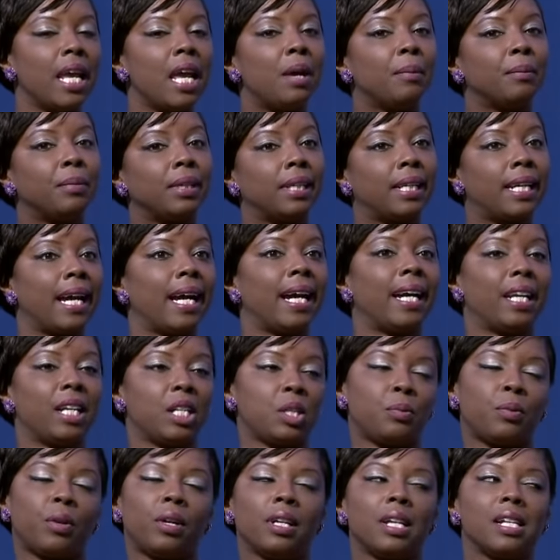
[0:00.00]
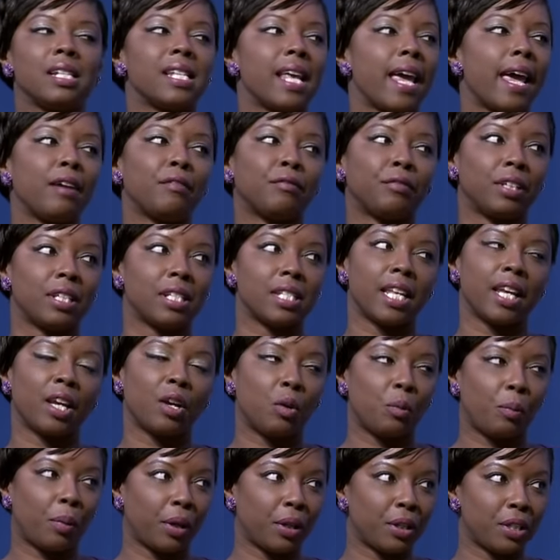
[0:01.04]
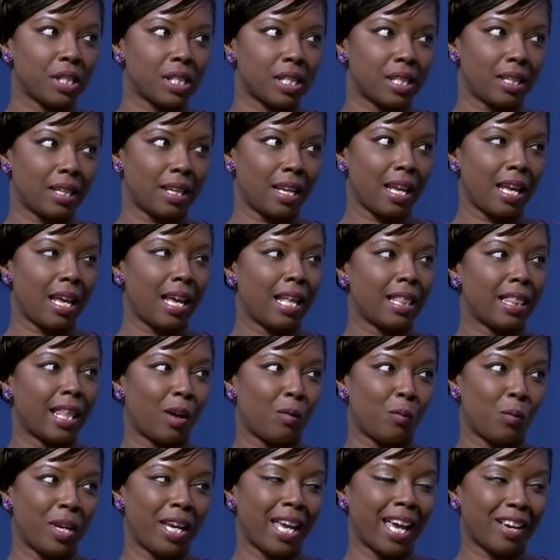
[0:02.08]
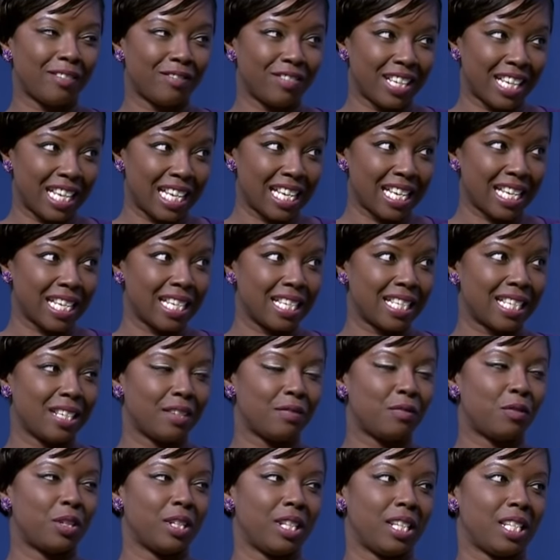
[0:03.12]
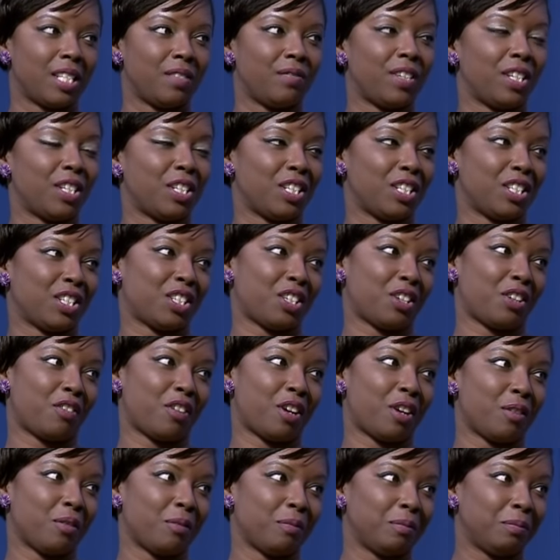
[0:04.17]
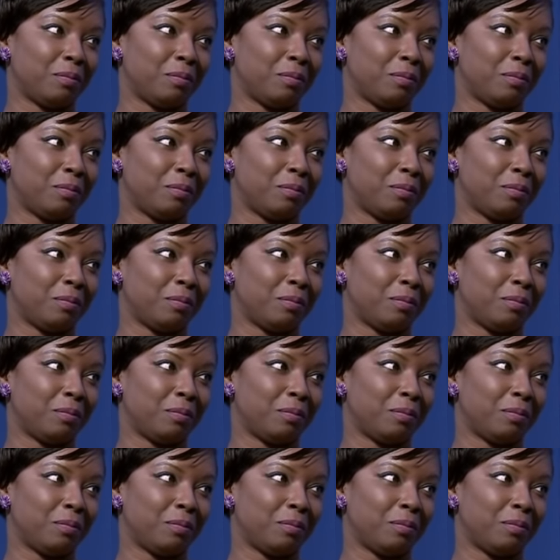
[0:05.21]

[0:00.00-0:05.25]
but God has brought us every single person that we have needed for this vision to grow.